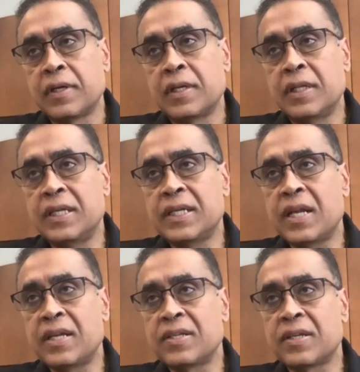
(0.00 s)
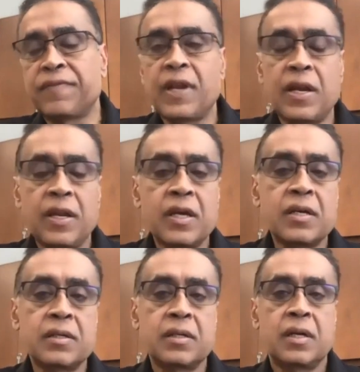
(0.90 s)
the genesis of an
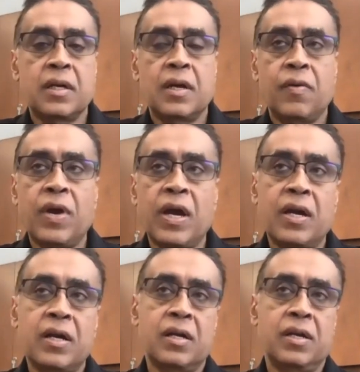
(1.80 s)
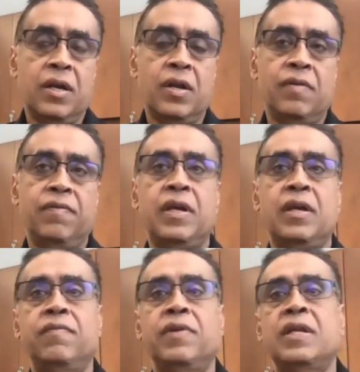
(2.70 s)
idea where
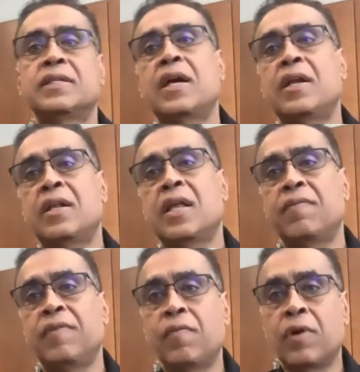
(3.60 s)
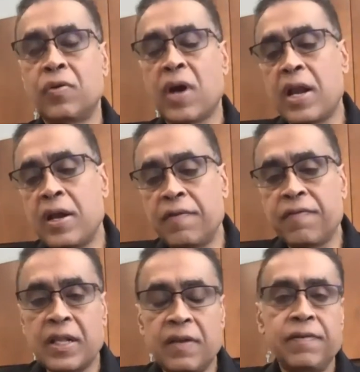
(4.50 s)
we decided that we want to
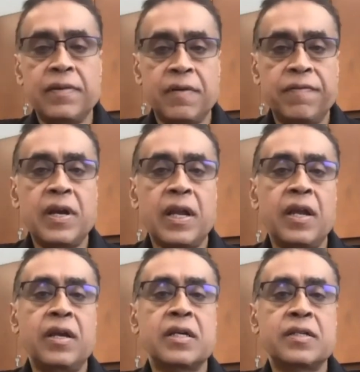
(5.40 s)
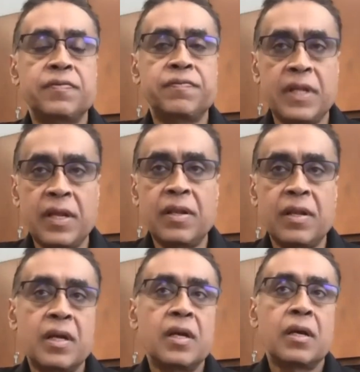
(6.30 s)
identify the different areas within
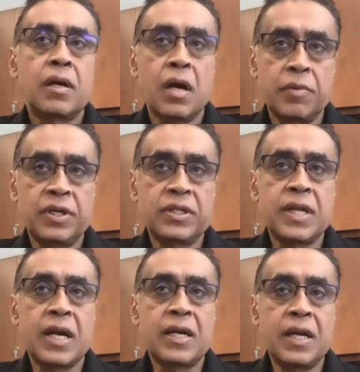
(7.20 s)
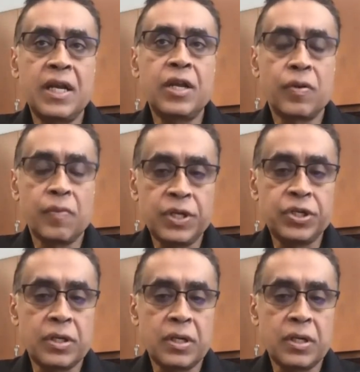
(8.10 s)
commerce that need innovation,